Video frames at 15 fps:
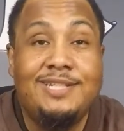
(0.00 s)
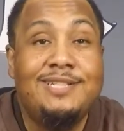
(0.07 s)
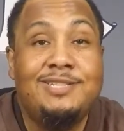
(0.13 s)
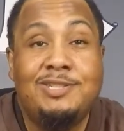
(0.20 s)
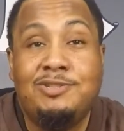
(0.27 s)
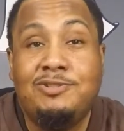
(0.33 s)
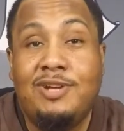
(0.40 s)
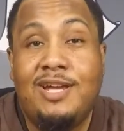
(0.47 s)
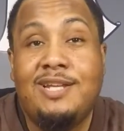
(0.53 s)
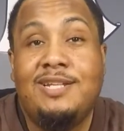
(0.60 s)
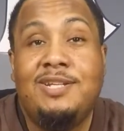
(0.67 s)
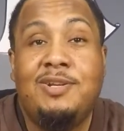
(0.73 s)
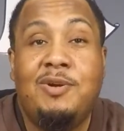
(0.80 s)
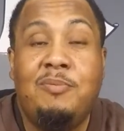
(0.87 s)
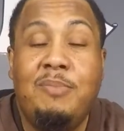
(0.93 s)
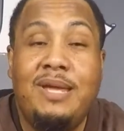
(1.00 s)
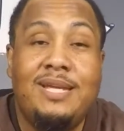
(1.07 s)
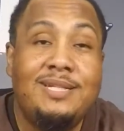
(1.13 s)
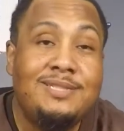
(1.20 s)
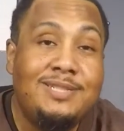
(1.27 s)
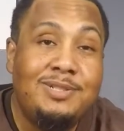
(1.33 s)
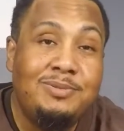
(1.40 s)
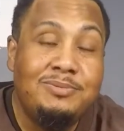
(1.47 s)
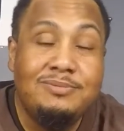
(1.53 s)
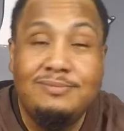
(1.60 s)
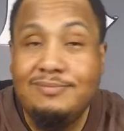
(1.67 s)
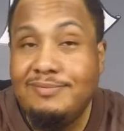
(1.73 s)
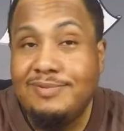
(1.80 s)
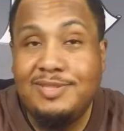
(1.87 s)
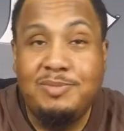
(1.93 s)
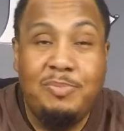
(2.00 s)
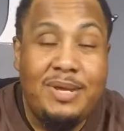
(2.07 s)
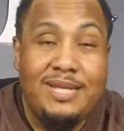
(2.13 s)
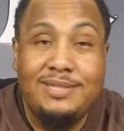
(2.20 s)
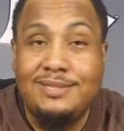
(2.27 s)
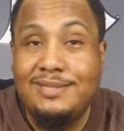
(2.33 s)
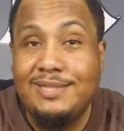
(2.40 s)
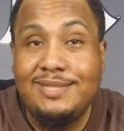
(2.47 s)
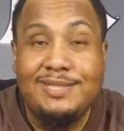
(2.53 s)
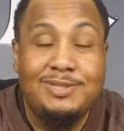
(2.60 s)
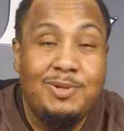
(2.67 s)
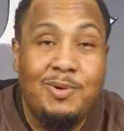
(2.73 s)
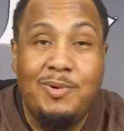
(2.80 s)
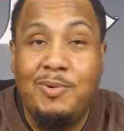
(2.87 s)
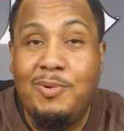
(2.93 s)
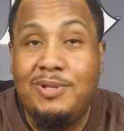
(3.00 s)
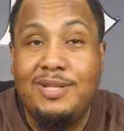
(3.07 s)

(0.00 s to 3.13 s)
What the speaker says: just trying to, you know, make his little space in this whole